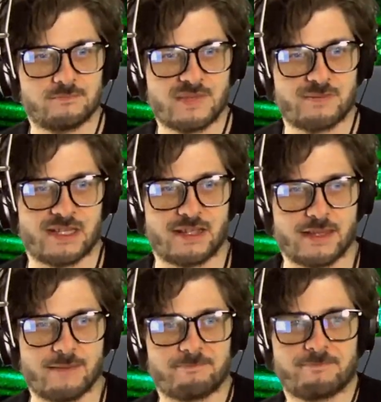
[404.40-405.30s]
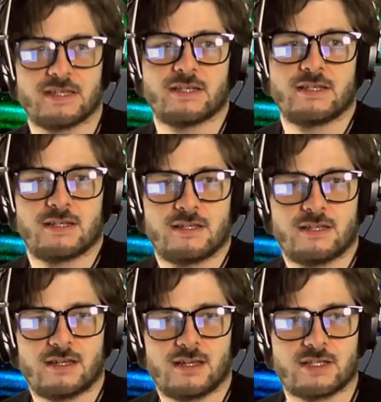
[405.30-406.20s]
Something like that.
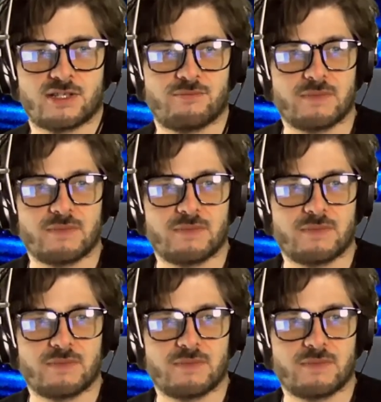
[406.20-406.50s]
That'll do.